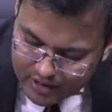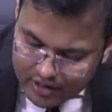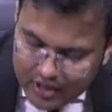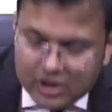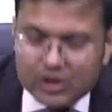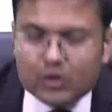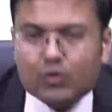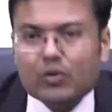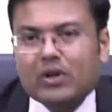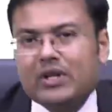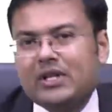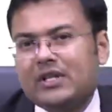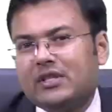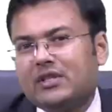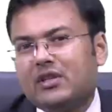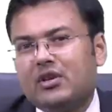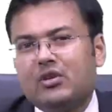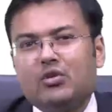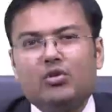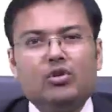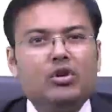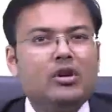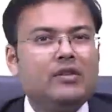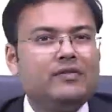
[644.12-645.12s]
So what is the
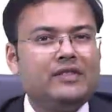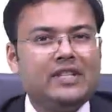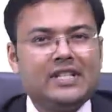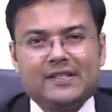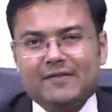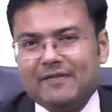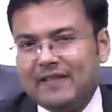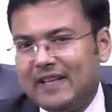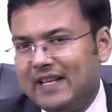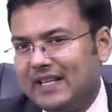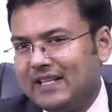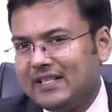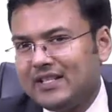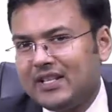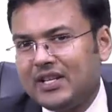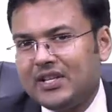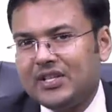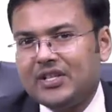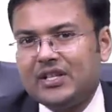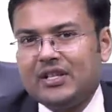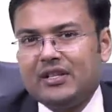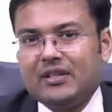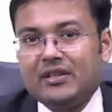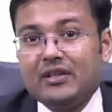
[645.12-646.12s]
role of this
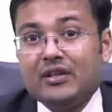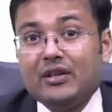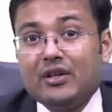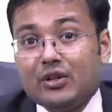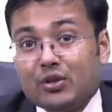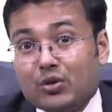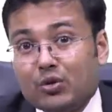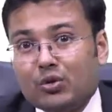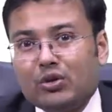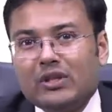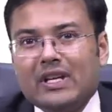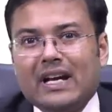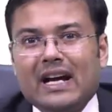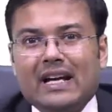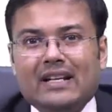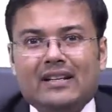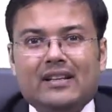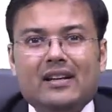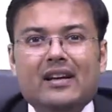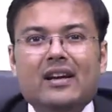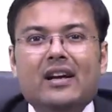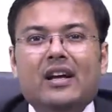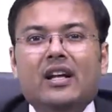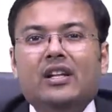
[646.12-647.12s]
fenestration? So that
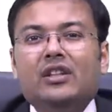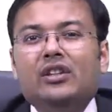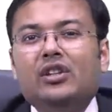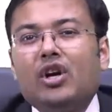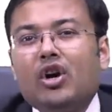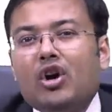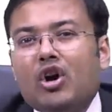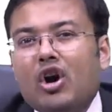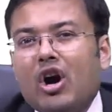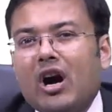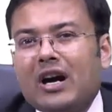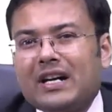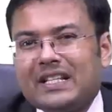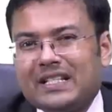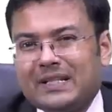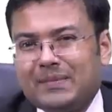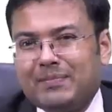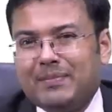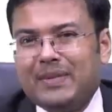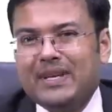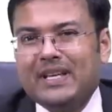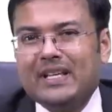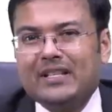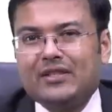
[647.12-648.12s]
the gauze
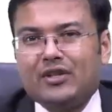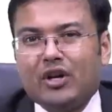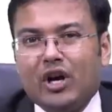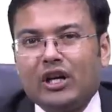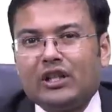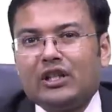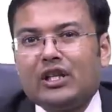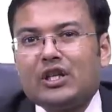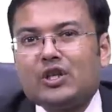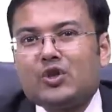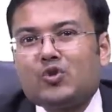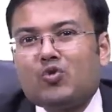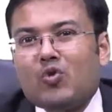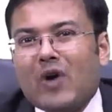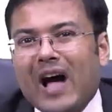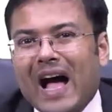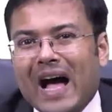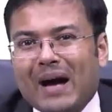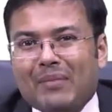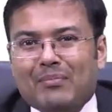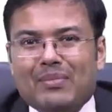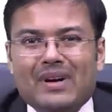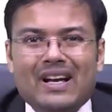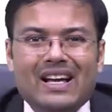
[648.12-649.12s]
piece or the
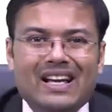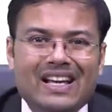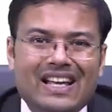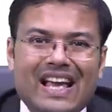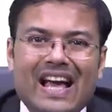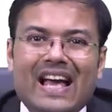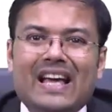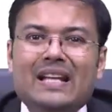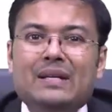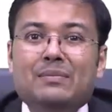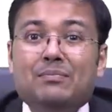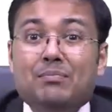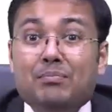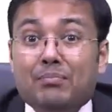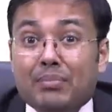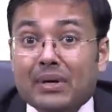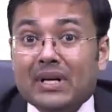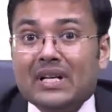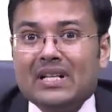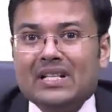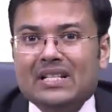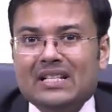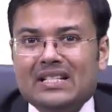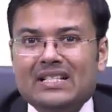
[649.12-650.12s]
swab can
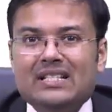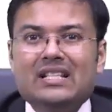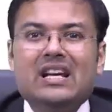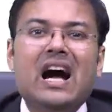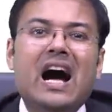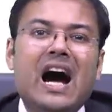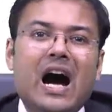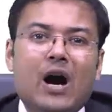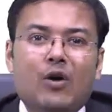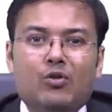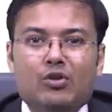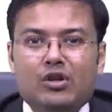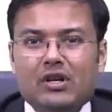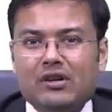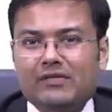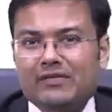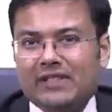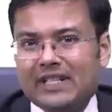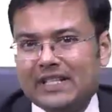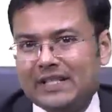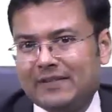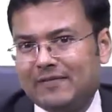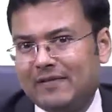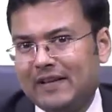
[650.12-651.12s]
bulge out of
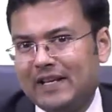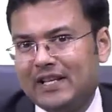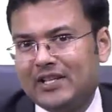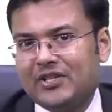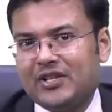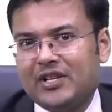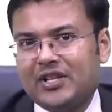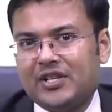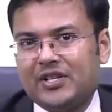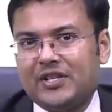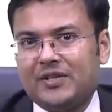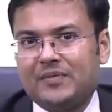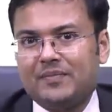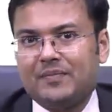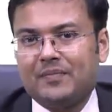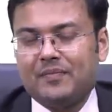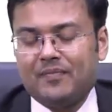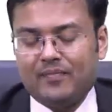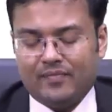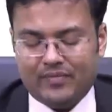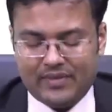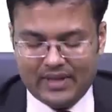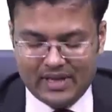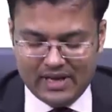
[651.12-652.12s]
this fenestration.
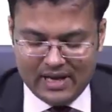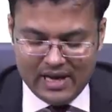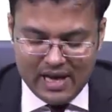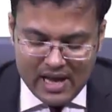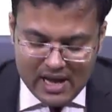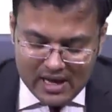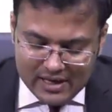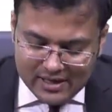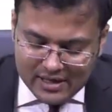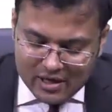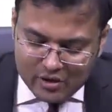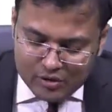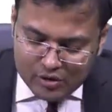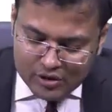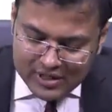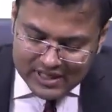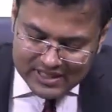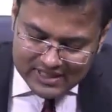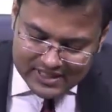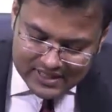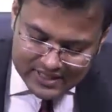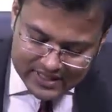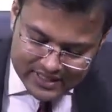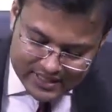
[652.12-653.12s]
Now you
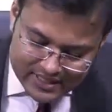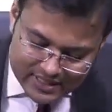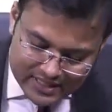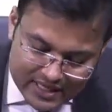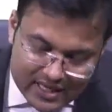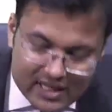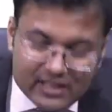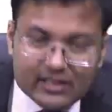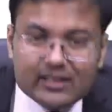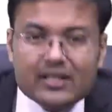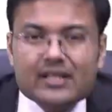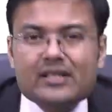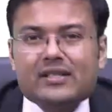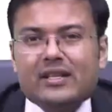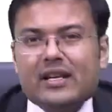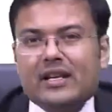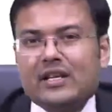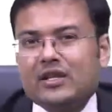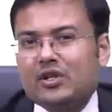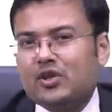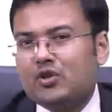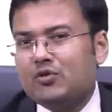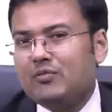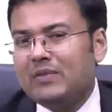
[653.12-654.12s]
can see this
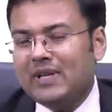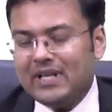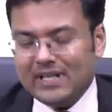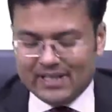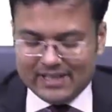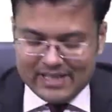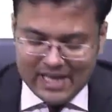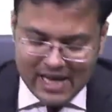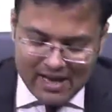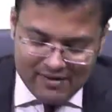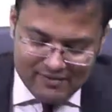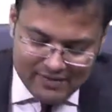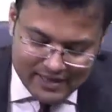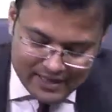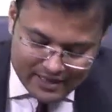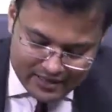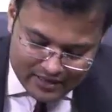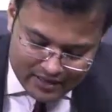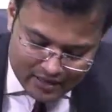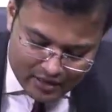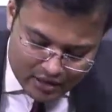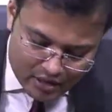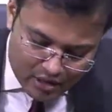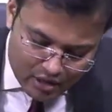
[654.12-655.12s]
instrument is having
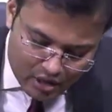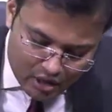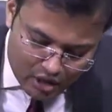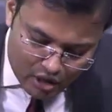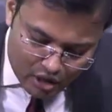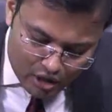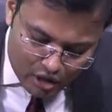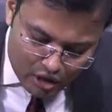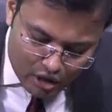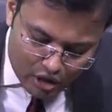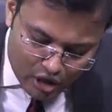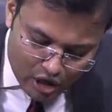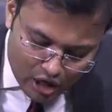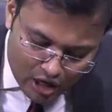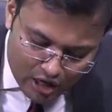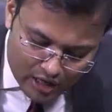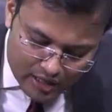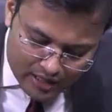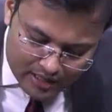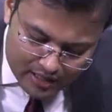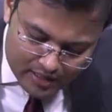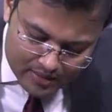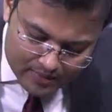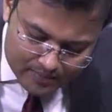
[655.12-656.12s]

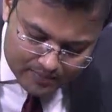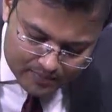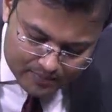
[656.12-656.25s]
long,